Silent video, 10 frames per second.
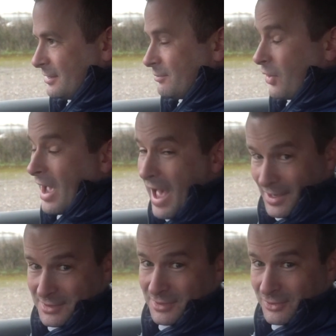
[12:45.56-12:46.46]
but
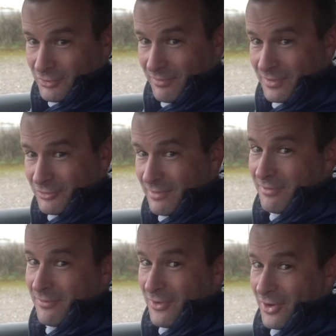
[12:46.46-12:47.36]
had and
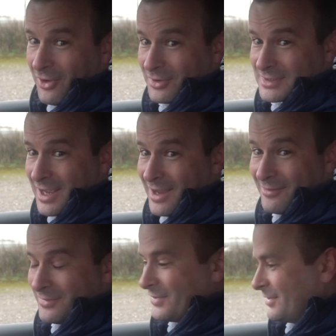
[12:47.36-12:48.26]
driven for a long
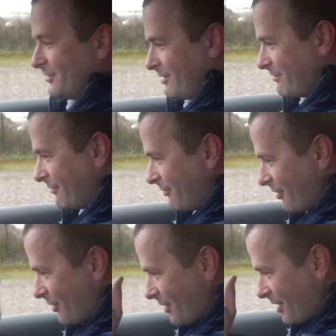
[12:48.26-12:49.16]
time, driven
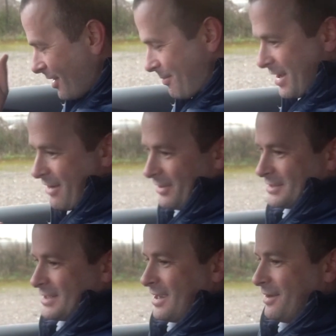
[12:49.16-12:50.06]
for a period of
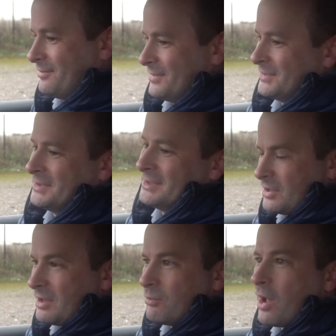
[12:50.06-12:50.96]
time.
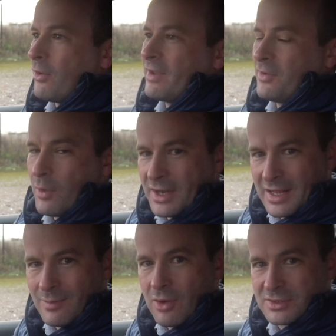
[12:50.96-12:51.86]
Well, if you want to
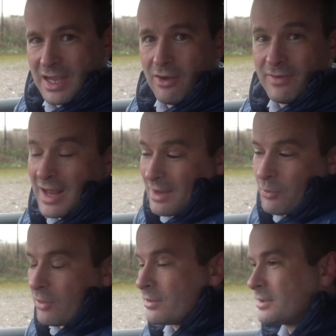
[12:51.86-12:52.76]
get the most out of it,
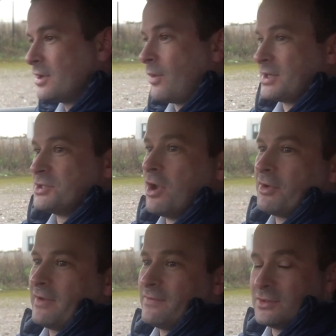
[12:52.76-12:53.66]
you know what, it's no
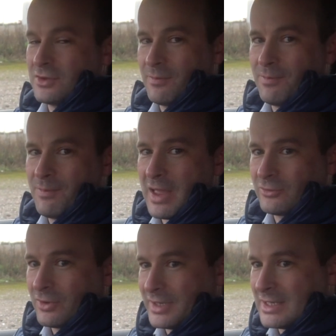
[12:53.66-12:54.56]
different to a
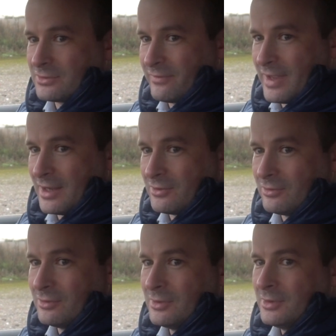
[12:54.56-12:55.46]
petrol or diesel
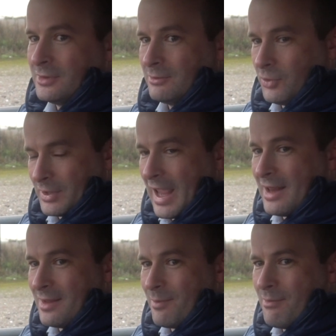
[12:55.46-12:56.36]
vehicle, or
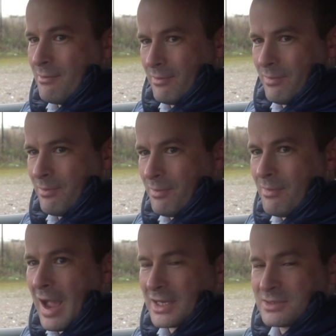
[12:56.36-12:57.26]
getting the
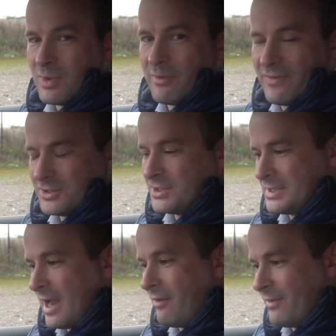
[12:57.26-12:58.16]
maximum
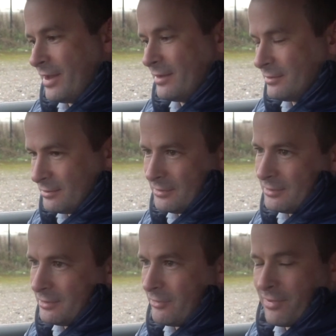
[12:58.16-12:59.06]
efficiency out of it.
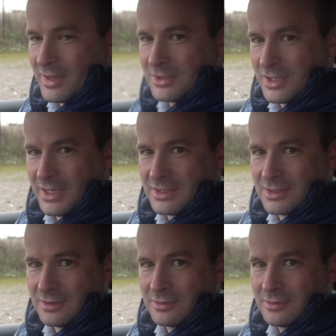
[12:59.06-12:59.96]
There are things you need
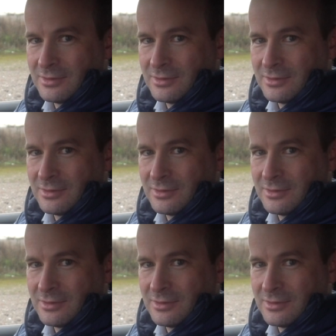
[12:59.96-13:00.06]
to